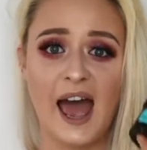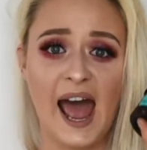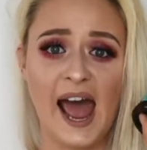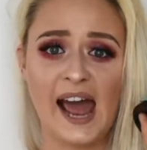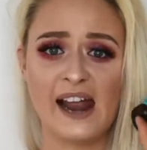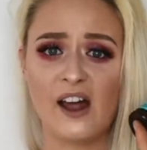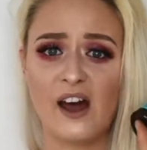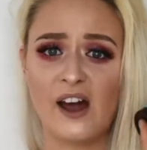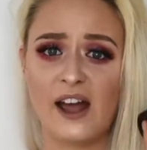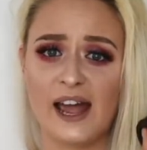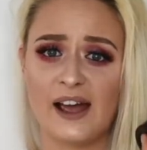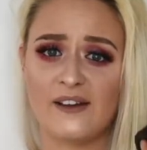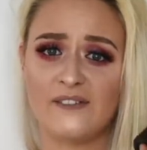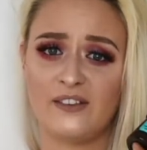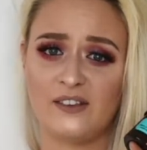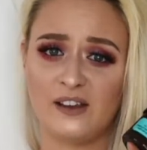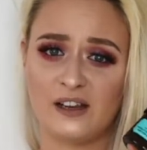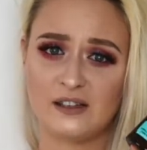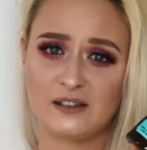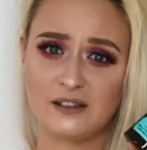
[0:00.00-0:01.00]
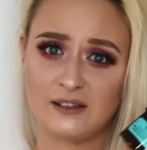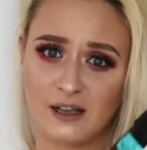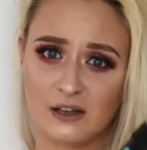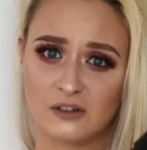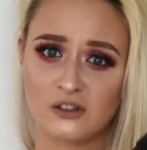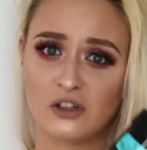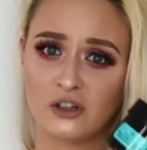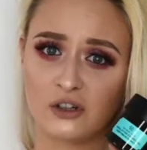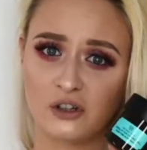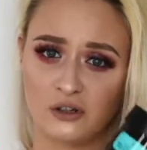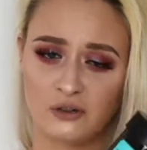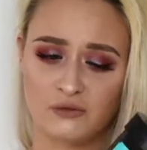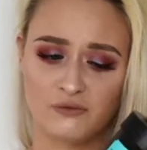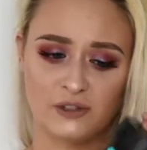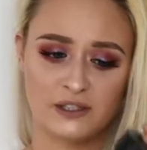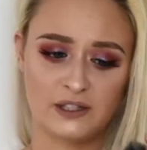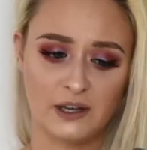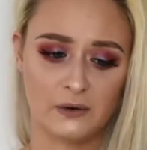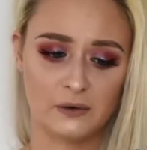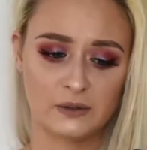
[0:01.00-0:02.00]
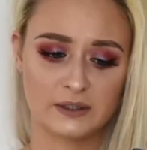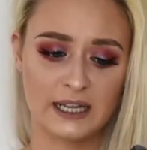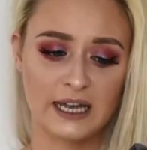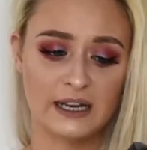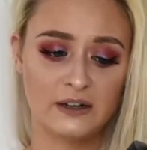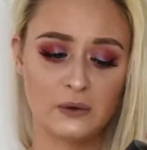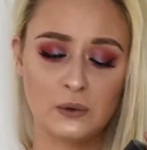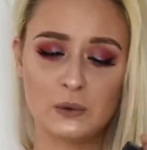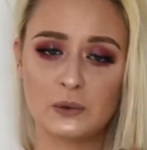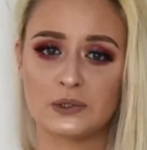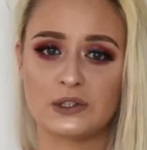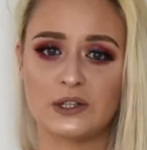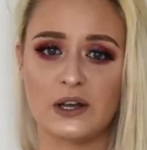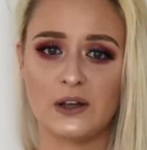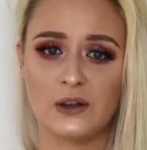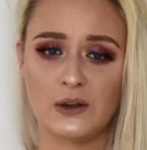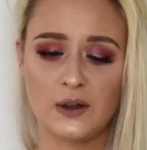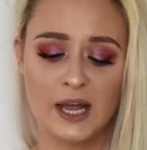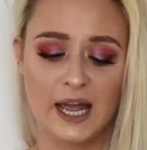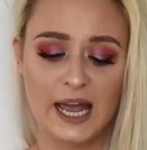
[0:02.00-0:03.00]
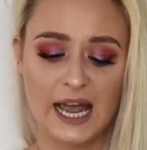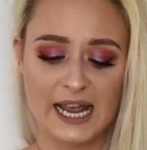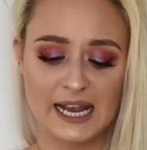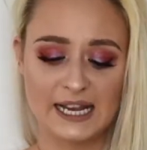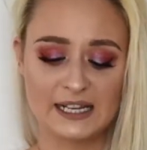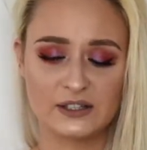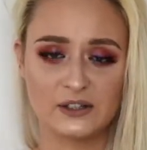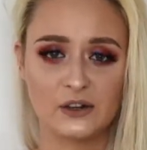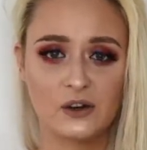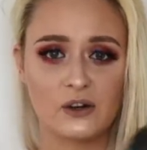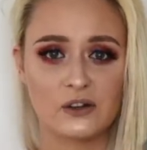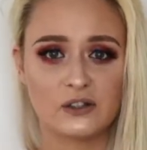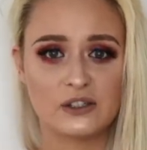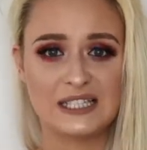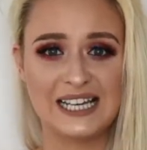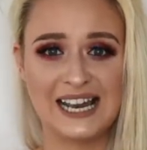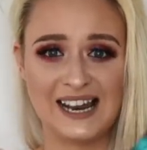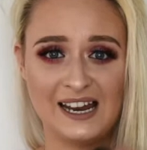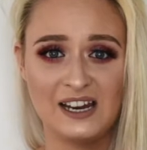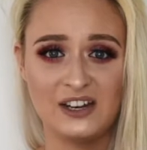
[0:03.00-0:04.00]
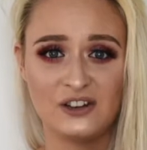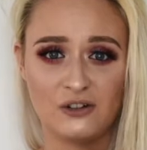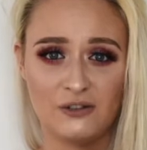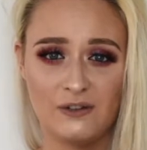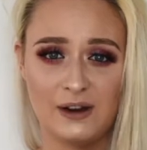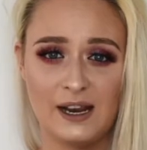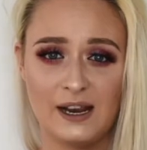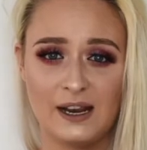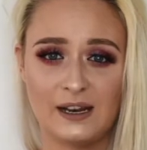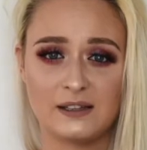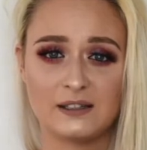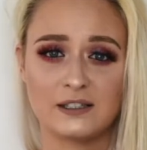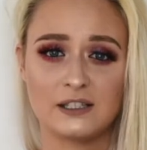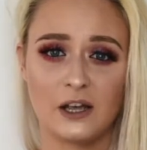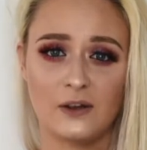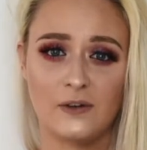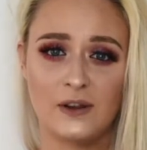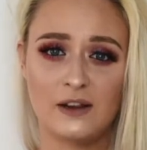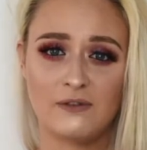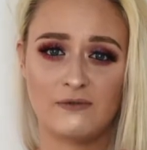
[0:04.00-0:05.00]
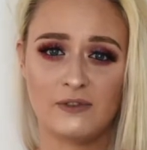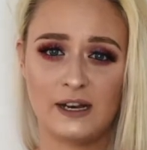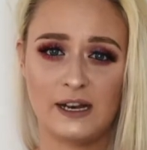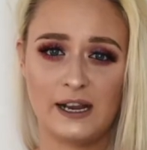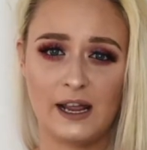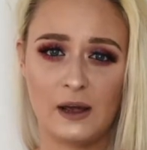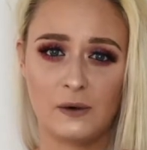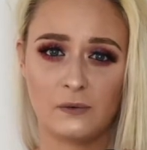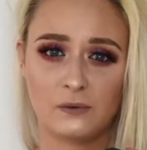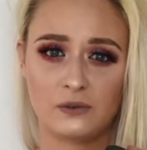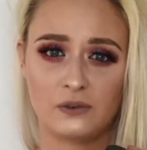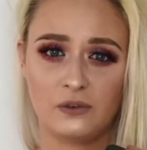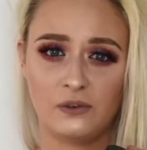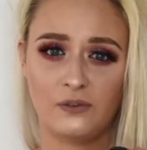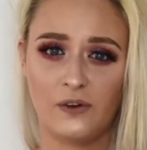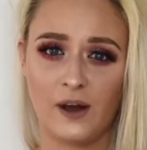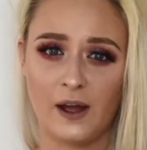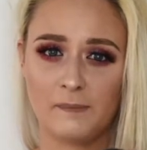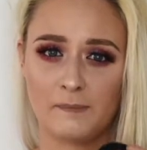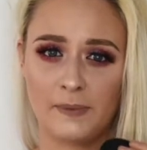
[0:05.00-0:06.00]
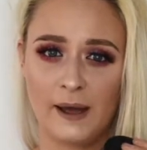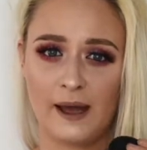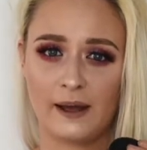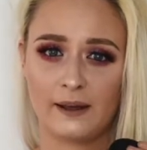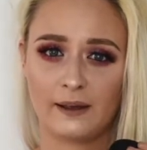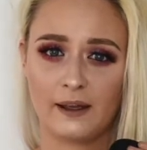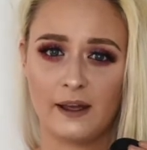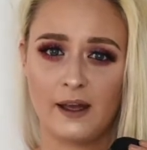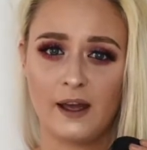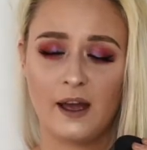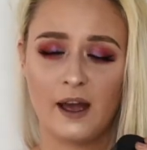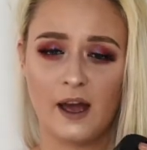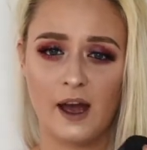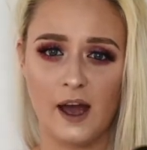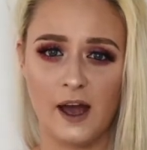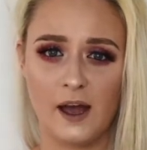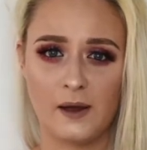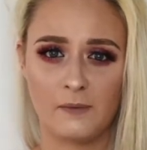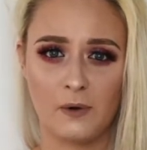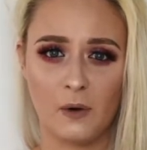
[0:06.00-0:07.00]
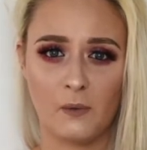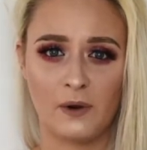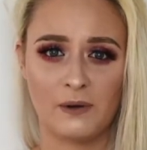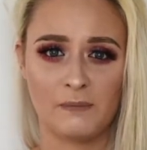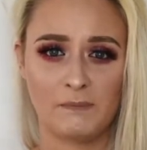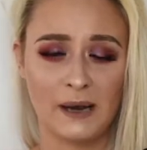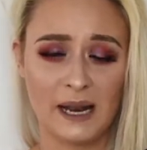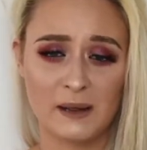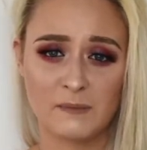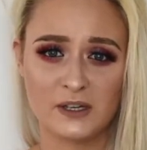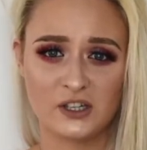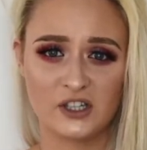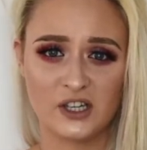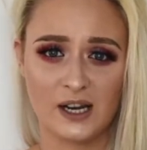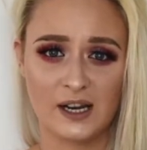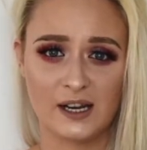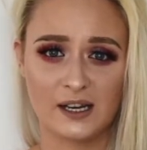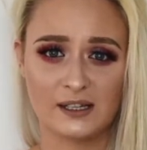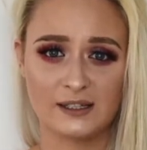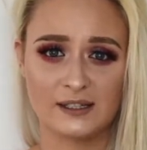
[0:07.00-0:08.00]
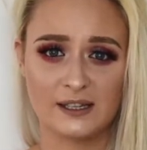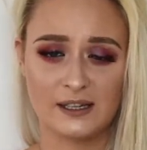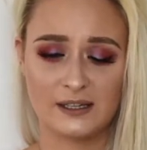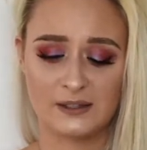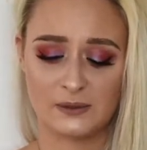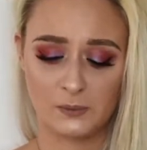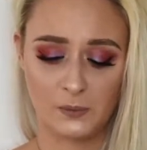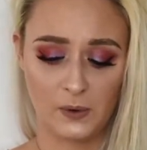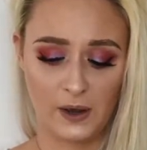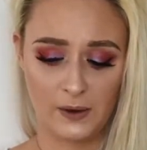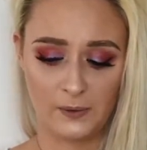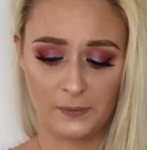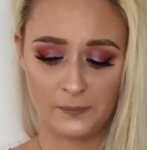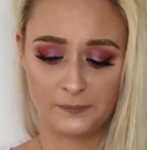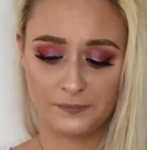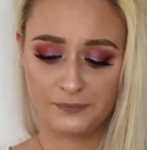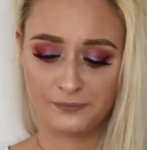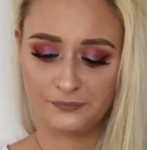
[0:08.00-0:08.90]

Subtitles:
And I have seen such good results. And also it's got tea tree in, so it really helps to fight back with blemishes as well.